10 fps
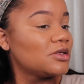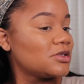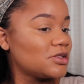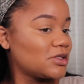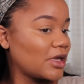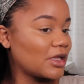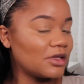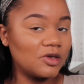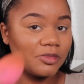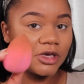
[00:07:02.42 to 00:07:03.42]
Just take a
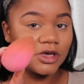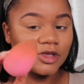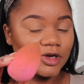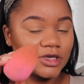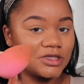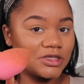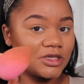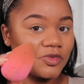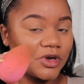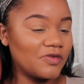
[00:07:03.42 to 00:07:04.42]
little bit of your
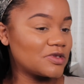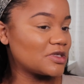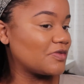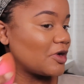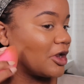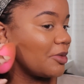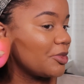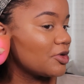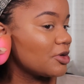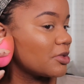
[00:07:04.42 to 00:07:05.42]
concealer, whatever's left on that
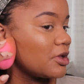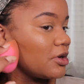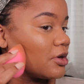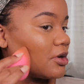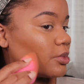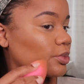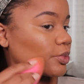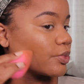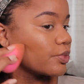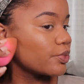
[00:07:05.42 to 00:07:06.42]
beauty blender,
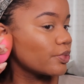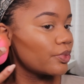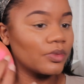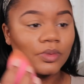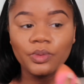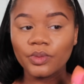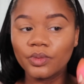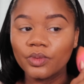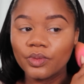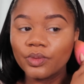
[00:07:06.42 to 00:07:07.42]

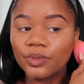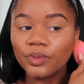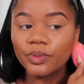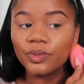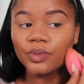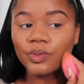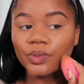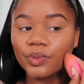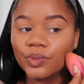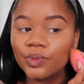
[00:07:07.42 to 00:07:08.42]
to
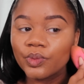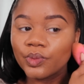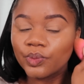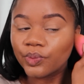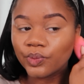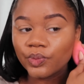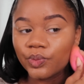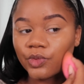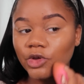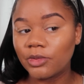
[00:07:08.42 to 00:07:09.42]

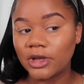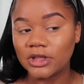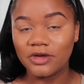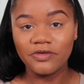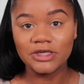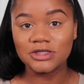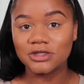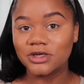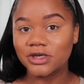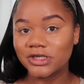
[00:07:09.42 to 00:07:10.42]
make that face
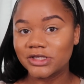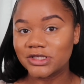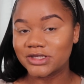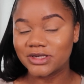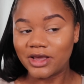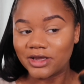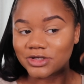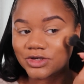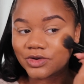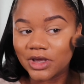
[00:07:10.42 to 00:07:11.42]
look
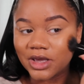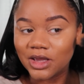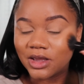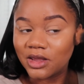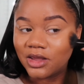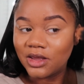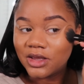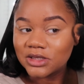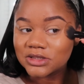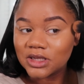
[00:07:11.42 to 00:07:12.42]
snatched, okay?
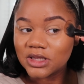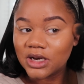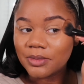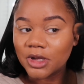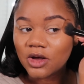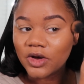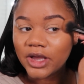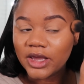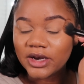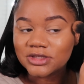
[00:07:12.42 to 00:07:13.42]
So then I'm gonna go
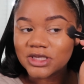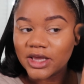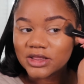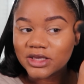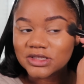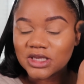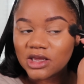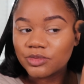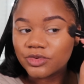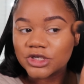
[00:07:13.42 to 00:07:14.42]
ahead and take that
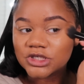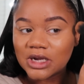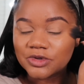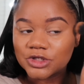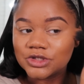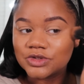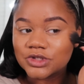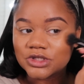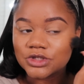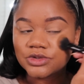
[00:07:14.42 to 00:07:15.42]
same brush I was
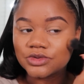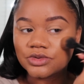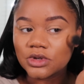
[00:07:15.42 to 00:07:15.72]
using to